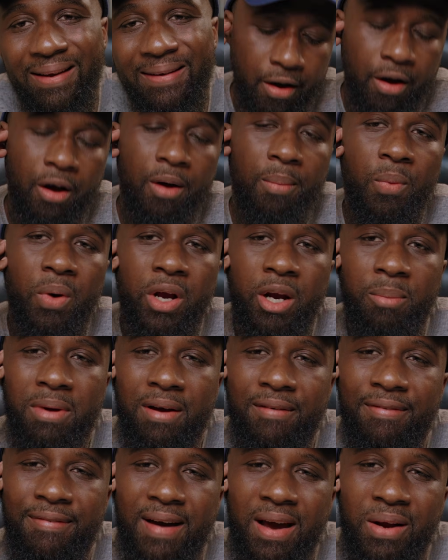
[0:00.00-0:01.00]
One of
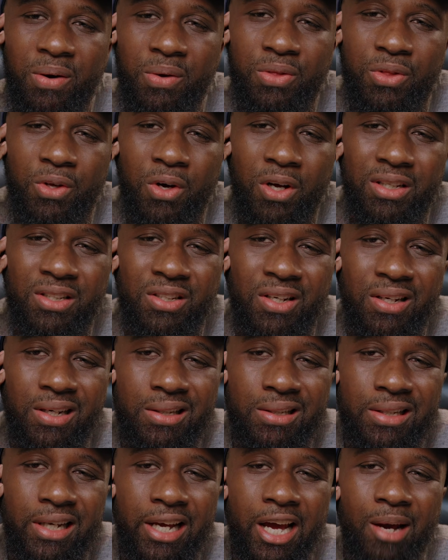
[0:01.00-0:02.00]
my final thoughts on
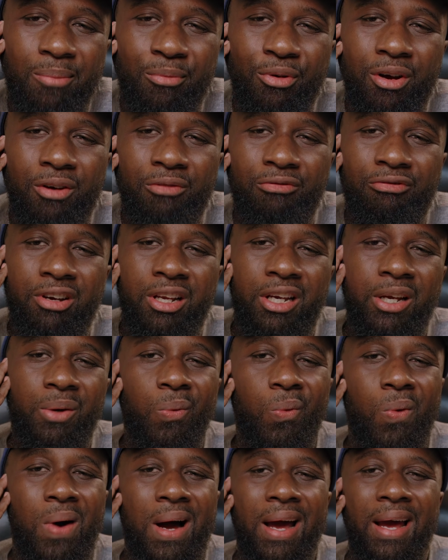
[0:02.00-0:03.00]
this camera, and really
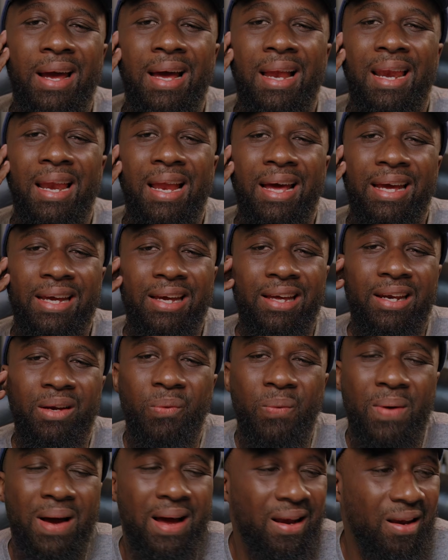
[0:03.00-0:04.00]
why I like it
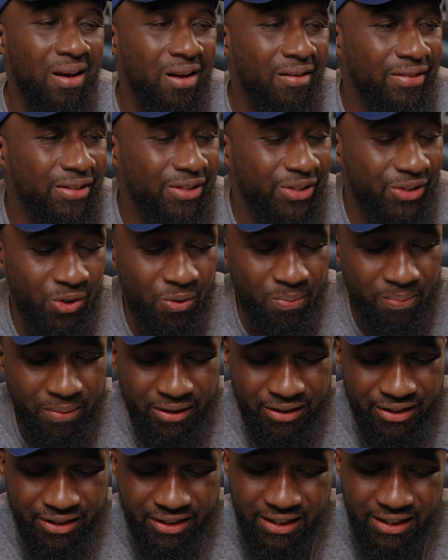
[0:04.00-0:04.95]
and why I love it so much,